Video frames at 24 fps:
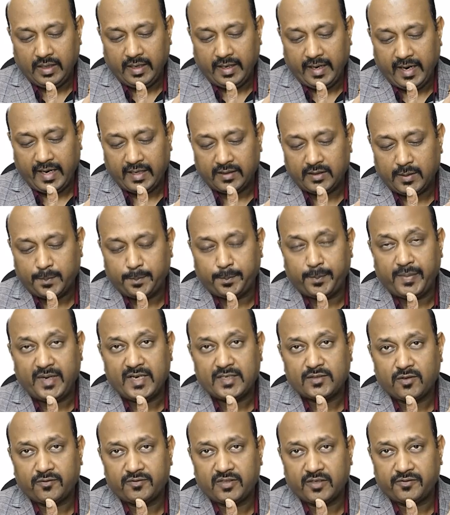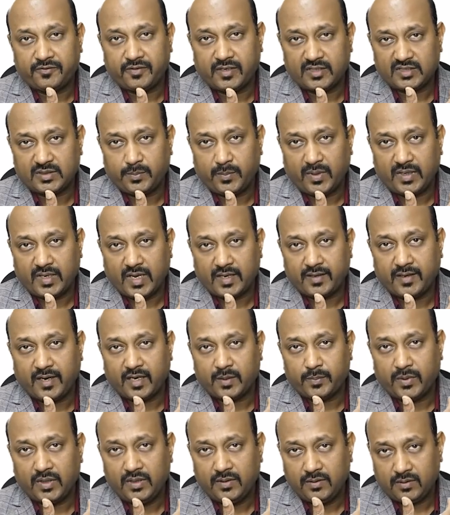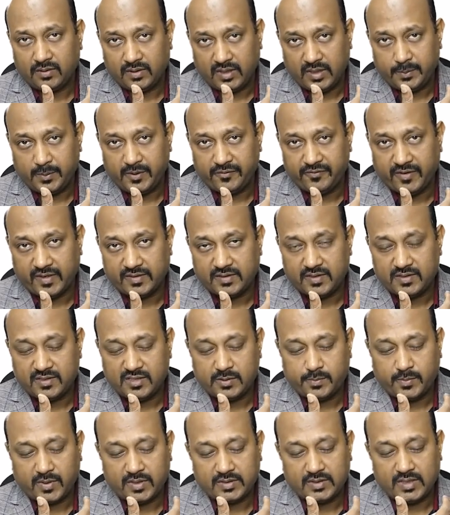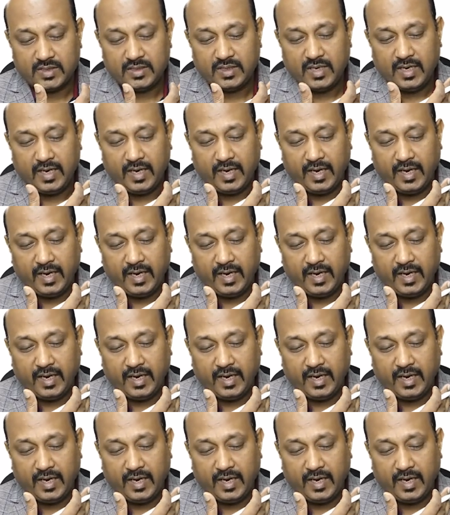at the base of the first metacarpal, the epiphysis is present,